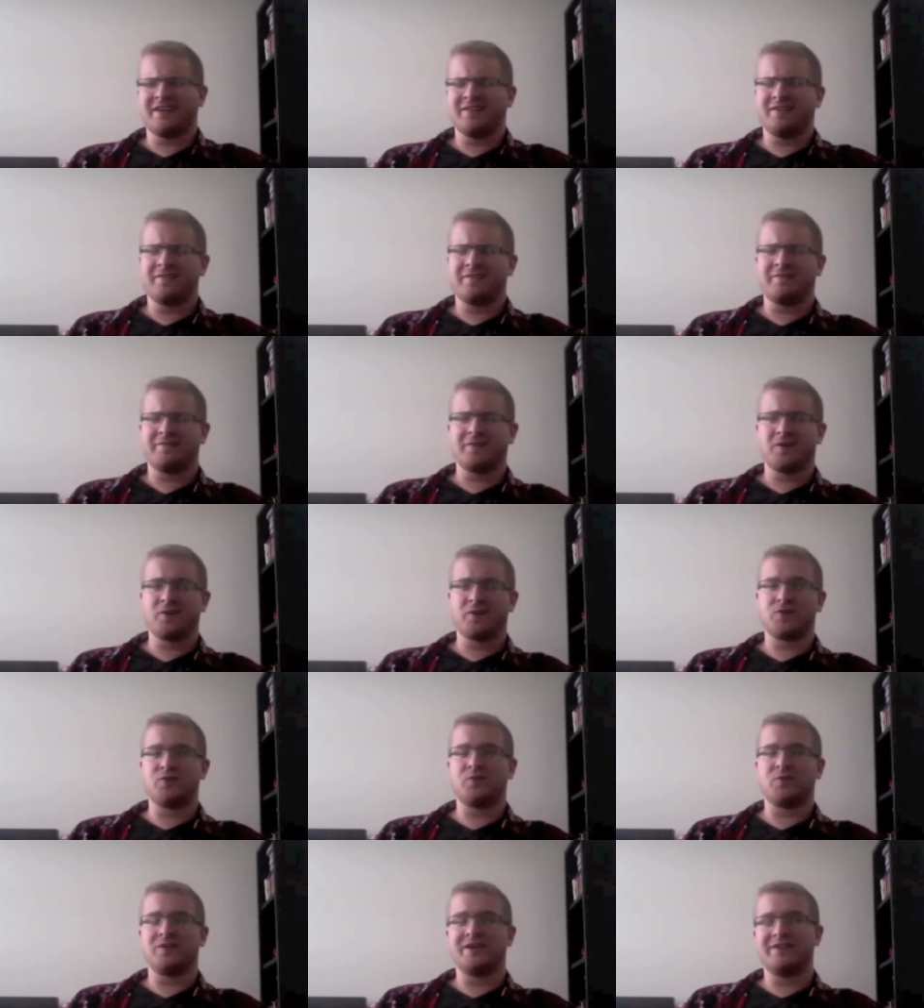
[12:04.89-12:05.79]
the
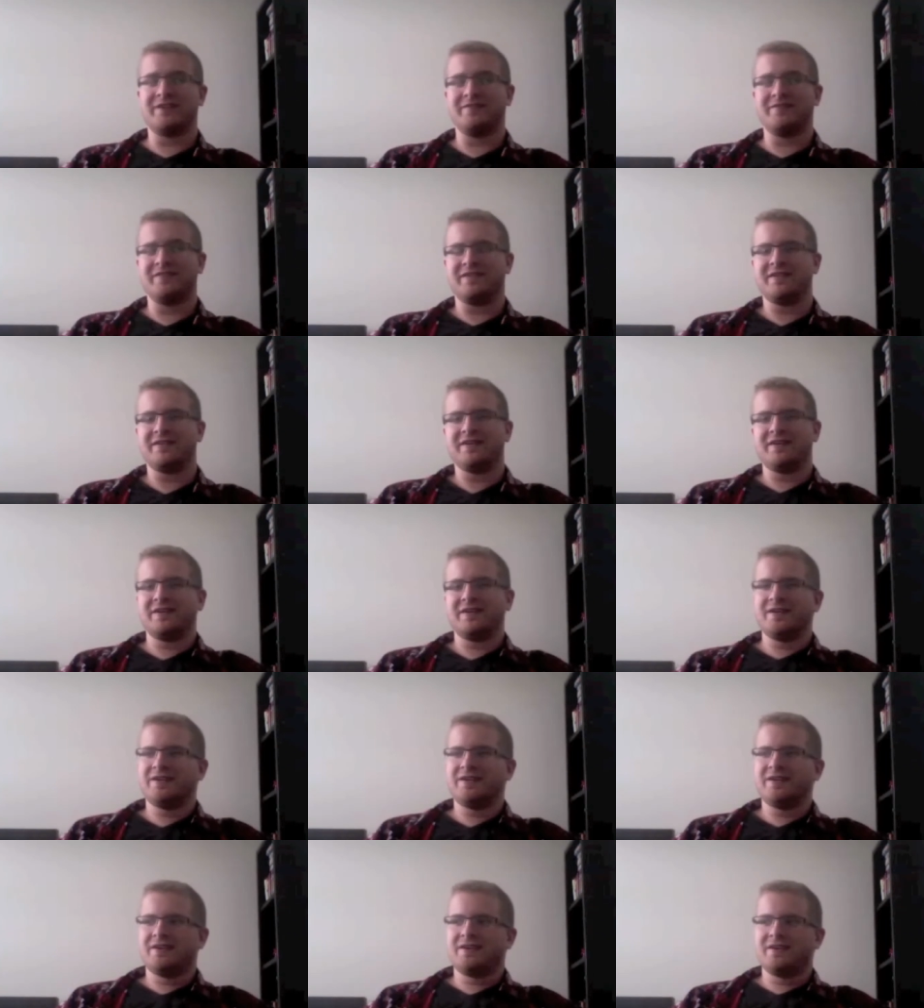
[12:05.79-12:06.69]
first one,
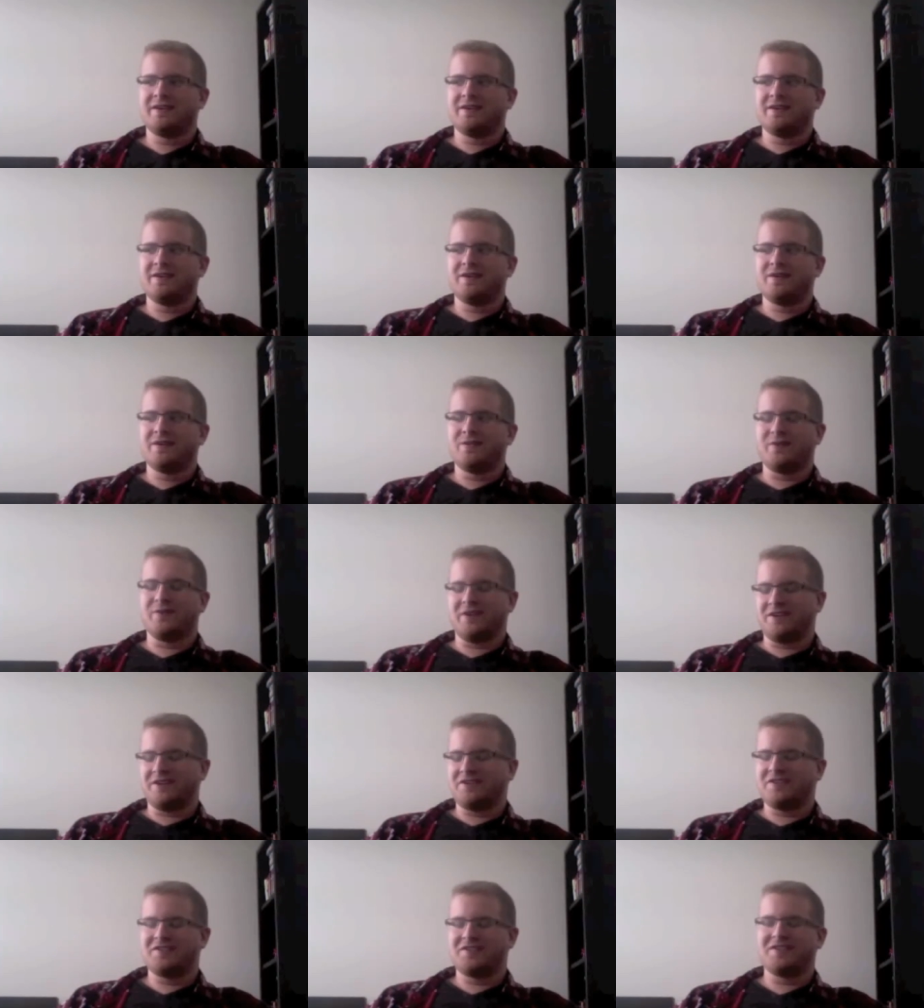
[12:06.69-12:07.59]

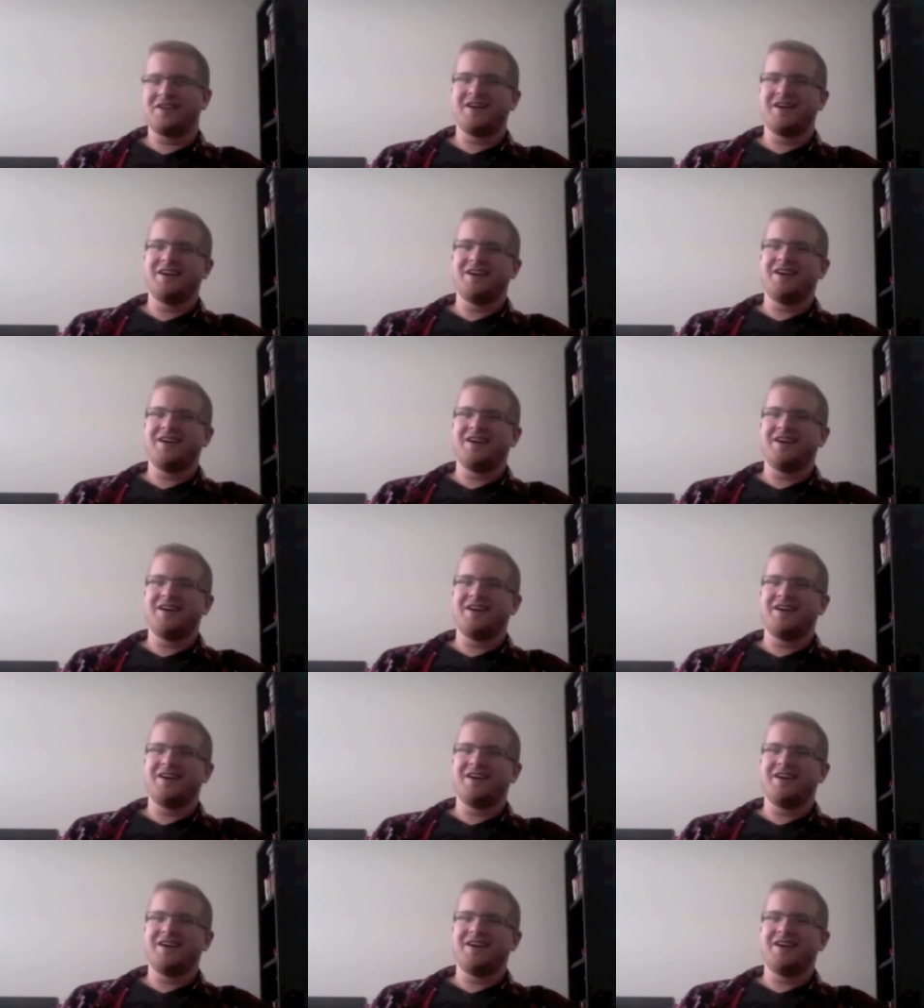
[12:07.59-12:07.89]
which